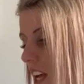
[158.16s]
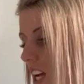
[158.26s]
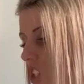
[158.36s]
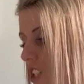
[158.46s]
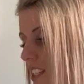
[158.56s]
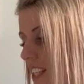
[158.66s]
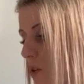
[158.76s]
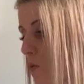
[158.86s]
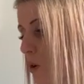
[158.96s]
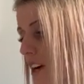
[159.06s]
And she
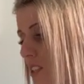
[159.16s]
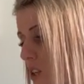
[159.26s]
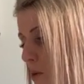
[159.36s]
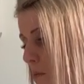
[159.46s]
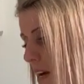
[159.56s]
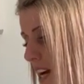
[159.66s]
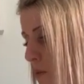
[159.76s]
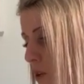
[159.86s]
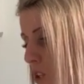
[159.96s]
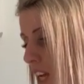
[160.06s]
said, "Wise old
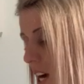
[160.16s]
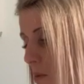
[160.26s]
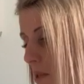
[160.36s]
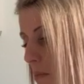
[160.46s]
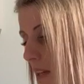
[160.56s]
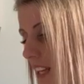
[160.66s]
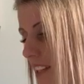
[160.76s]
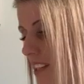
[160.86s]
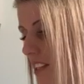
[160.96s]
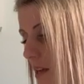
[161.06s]
man, won't you help me
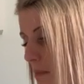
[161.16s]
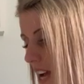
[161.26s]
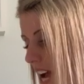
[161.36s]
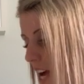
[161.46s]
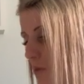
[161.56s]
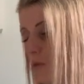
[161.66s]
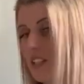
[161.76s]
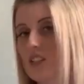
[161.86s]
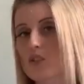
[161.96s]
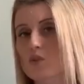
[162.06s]
please? My house
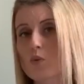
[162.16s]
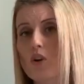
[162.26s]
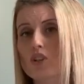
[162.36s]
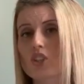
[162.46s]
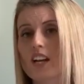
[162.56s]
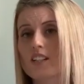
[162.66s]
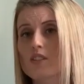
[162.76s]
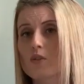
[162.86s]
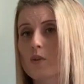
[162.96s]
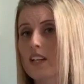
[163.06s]
is a squash and a
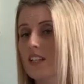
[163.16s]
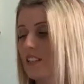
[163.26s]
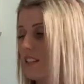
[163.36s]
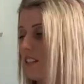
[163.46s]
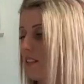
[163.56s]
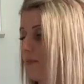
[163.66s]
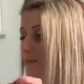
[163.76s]
squeeze."